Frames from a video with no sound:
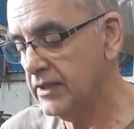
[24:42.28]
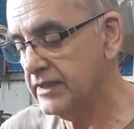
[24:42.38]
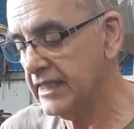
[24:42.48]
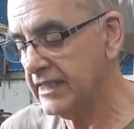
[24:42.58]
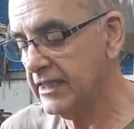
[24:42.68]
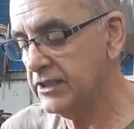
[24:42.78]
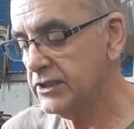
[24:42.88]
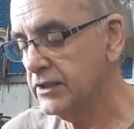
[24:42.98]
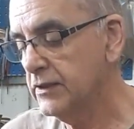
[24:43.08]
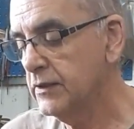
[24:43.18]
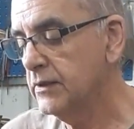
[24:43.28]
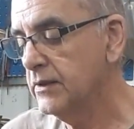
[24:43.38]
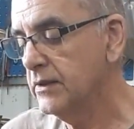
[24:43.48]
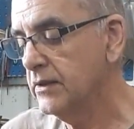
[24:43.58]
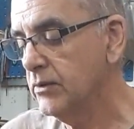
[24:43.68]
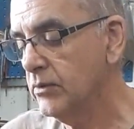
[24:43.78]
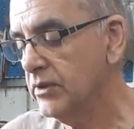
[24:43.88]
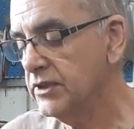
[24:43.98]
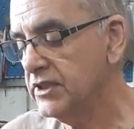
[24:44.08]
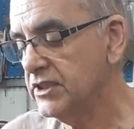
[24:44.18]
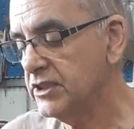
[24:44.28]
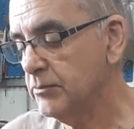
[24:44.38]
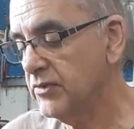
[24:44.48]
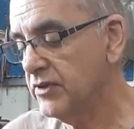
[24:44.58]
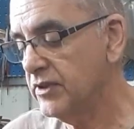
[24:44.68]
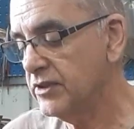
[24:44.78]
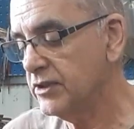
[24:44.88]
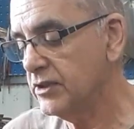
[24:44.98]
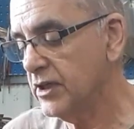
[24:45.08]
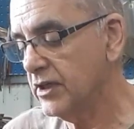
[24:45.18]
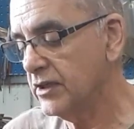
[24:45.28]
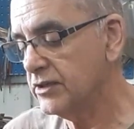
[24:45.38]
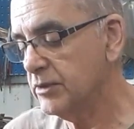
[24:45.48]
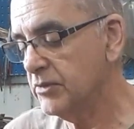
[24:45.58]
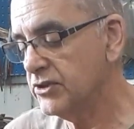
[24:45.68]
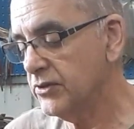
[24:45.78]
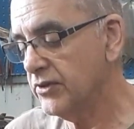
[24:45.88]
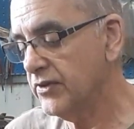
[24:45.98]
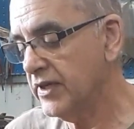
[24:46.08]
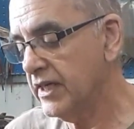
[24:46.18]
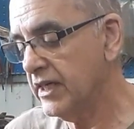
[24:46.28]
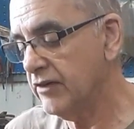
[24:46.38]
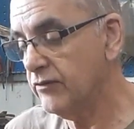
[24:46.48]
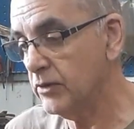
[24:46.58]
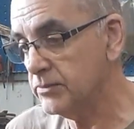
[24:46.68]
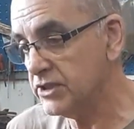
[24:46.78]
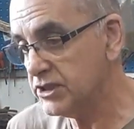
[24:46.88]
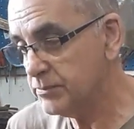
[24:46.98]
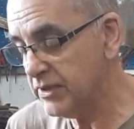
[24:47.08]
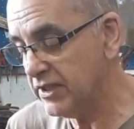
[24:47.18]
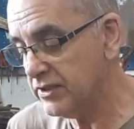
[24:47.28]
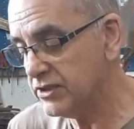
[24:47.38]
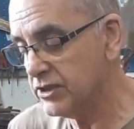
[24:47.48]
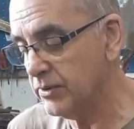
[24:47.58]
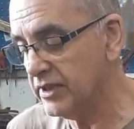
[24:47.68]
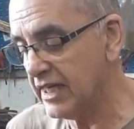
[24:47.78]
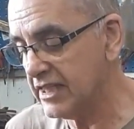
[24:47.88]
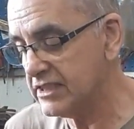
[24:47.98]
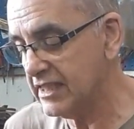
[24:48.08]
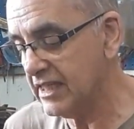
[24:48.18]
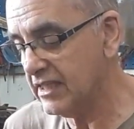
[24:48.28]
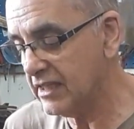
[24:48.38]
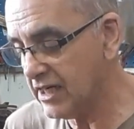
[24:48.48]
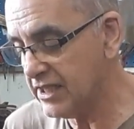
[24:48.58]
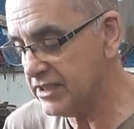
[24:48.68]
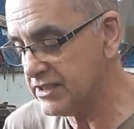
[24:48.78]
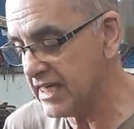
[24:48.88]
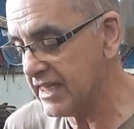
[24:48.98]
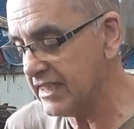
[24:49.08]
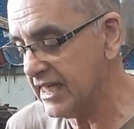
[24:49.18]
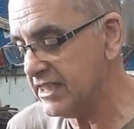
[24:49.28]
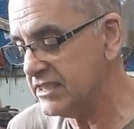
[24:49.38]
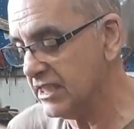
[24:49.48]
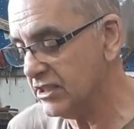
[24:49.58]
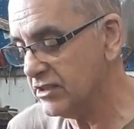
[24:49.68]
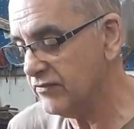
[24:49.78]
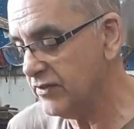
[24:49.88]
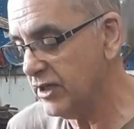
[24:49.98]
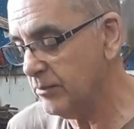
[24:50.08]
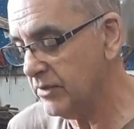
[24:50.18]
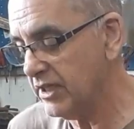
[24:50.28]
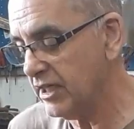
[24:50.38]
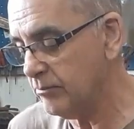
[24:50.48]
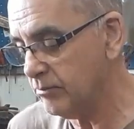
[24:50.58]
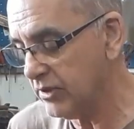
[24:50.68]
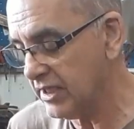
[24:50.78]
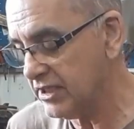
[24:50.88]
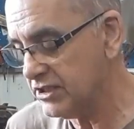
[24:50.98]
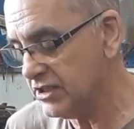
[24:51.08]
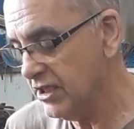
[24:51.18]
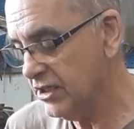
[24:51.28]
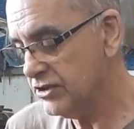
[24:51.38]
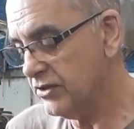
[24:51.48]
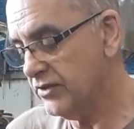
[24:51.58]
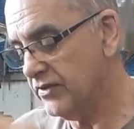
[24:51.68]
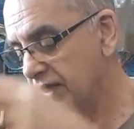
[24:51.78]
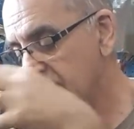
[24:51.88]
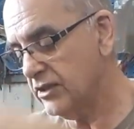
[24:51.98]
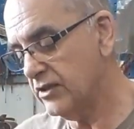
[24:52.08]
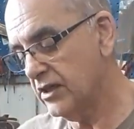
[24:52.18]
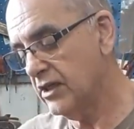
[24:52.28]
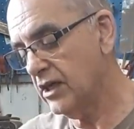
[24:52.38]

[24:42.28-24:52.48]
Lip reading: deckings. Well, this is a similar sort of thing. It forms a spigot, so it actually aligns that casing firmly in place so that they can,